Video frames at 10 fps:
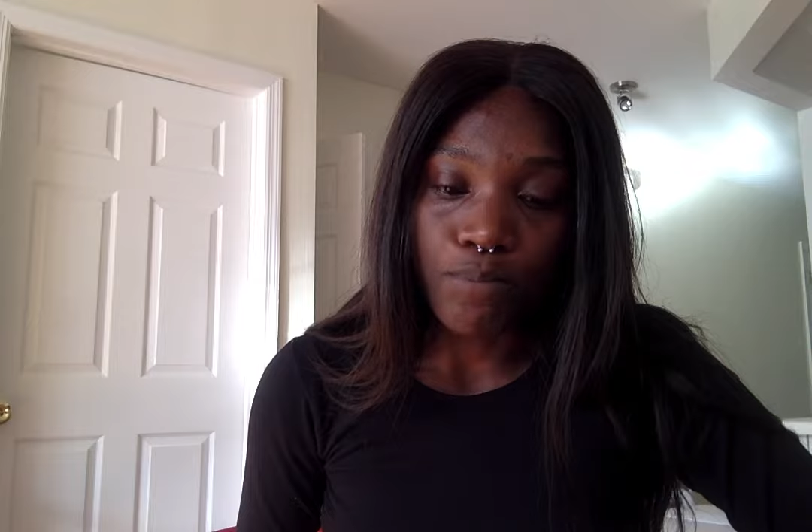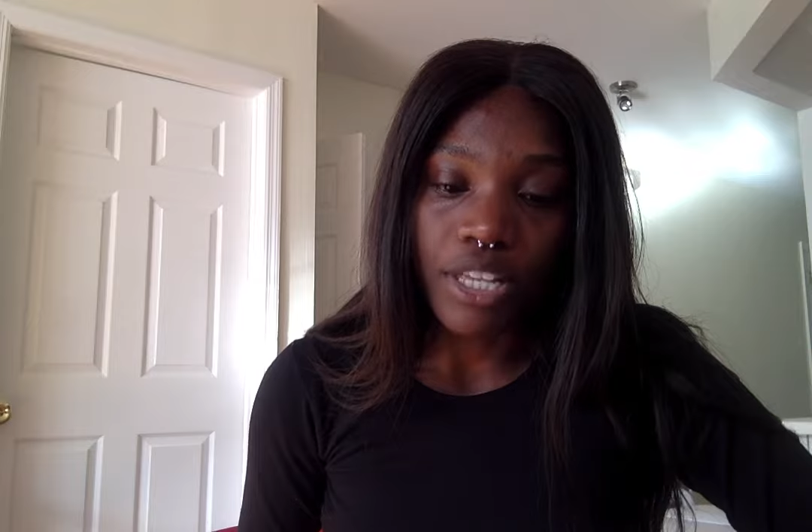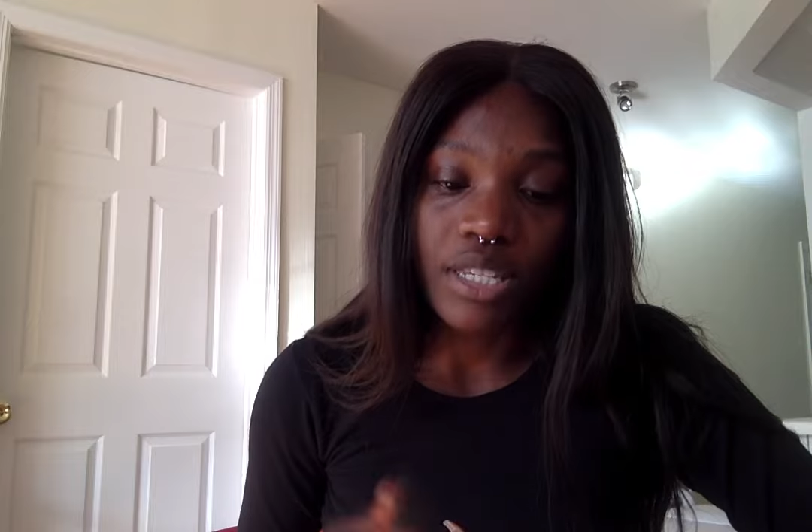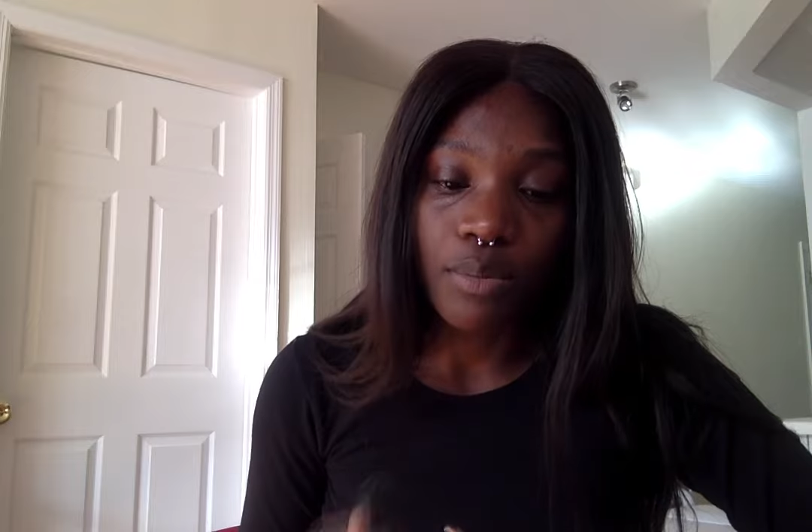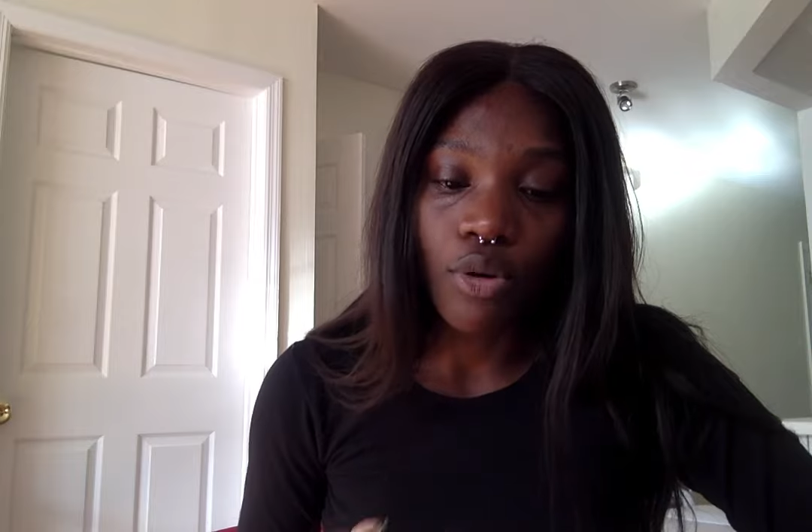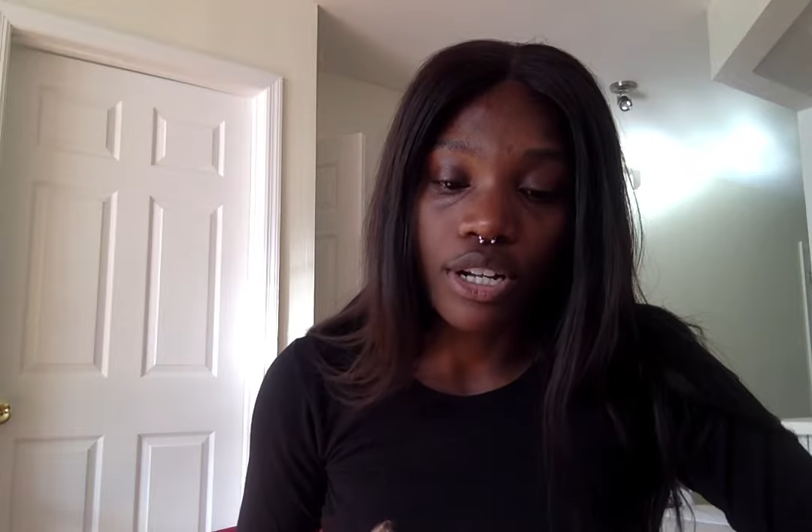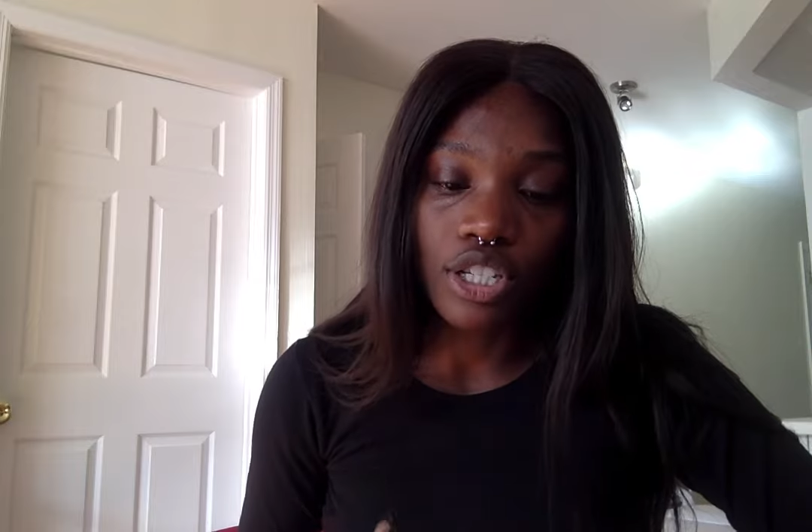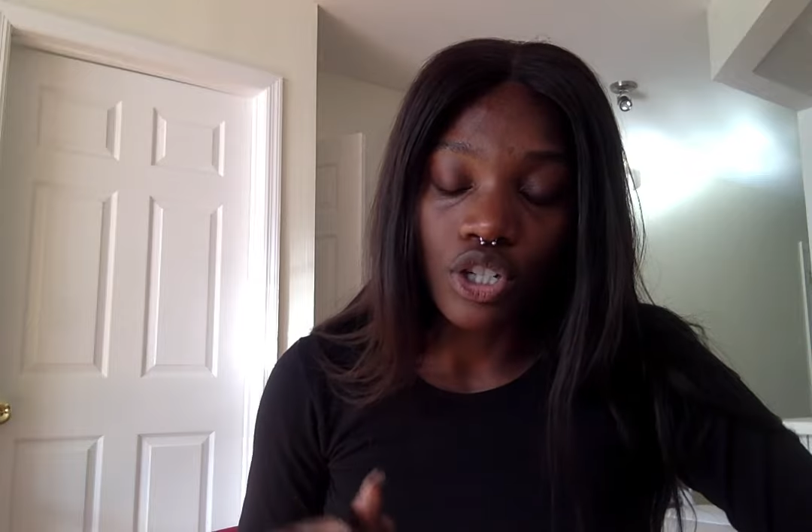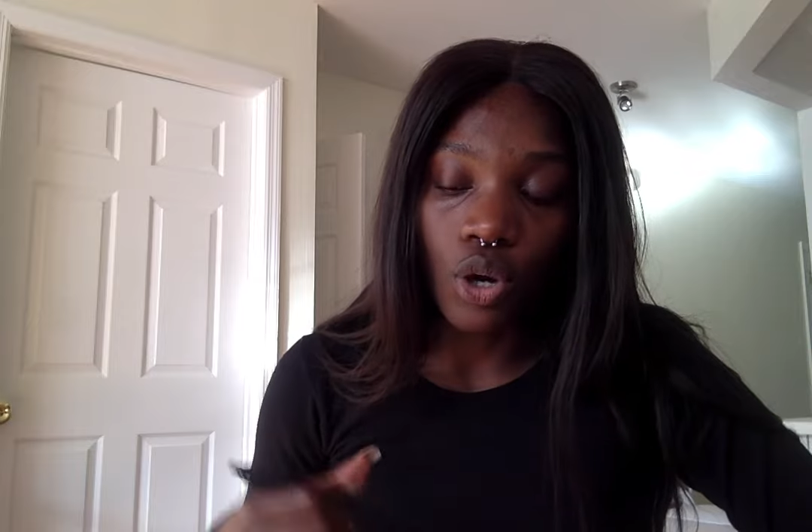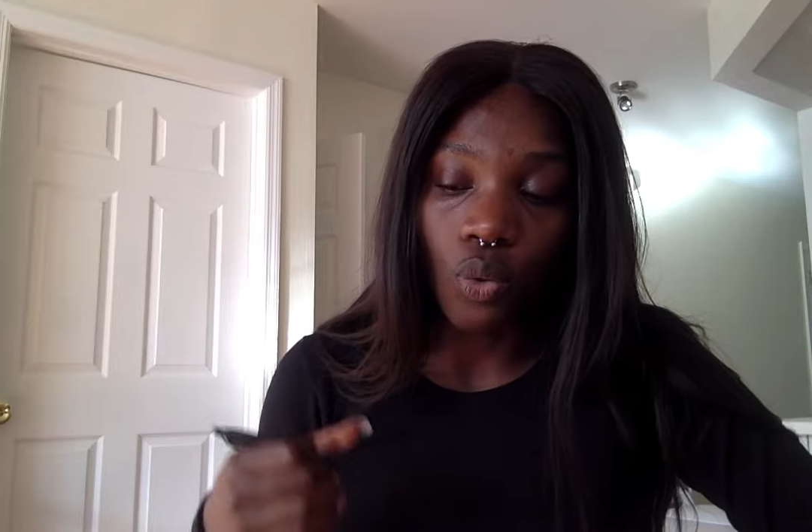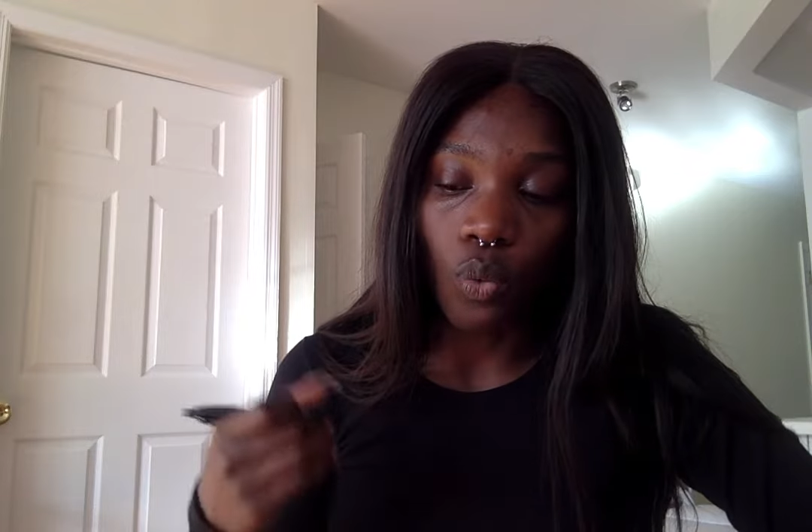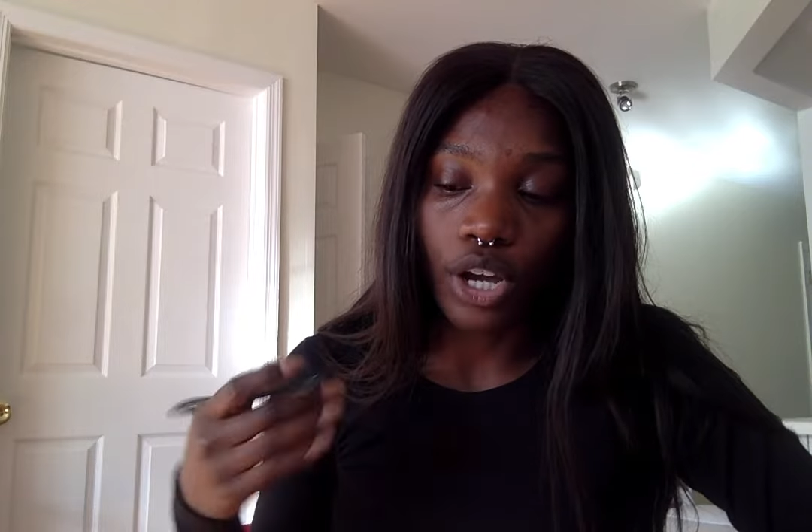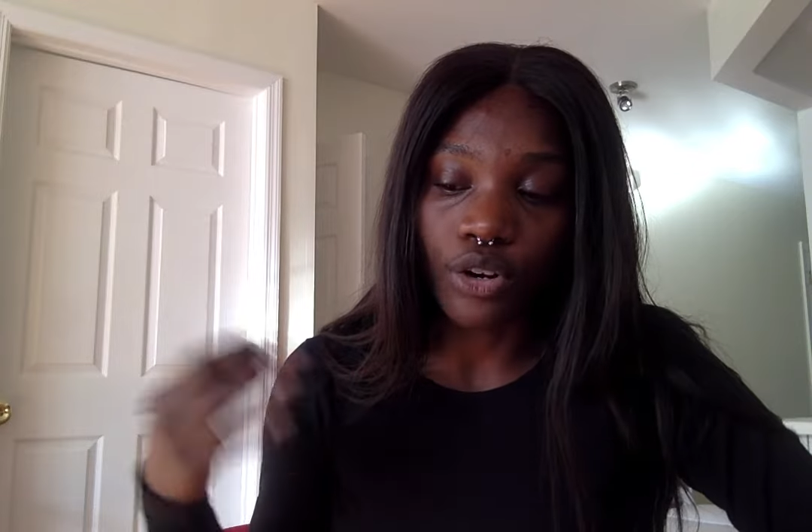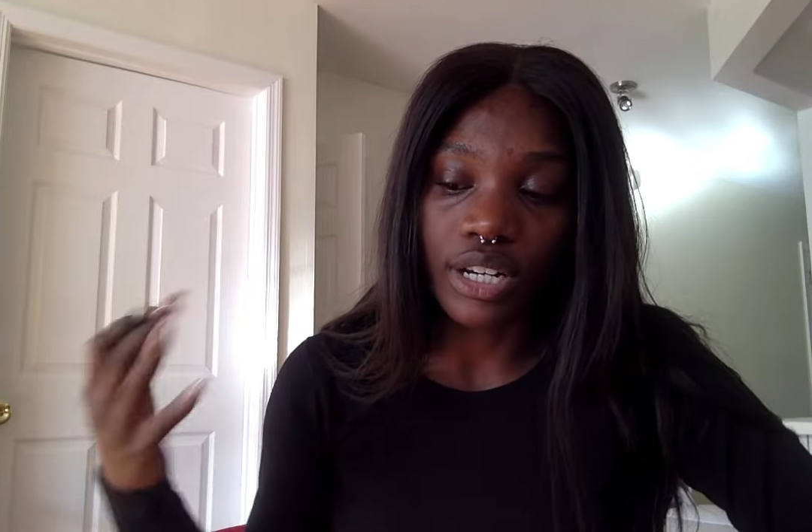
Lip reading: it's important to know what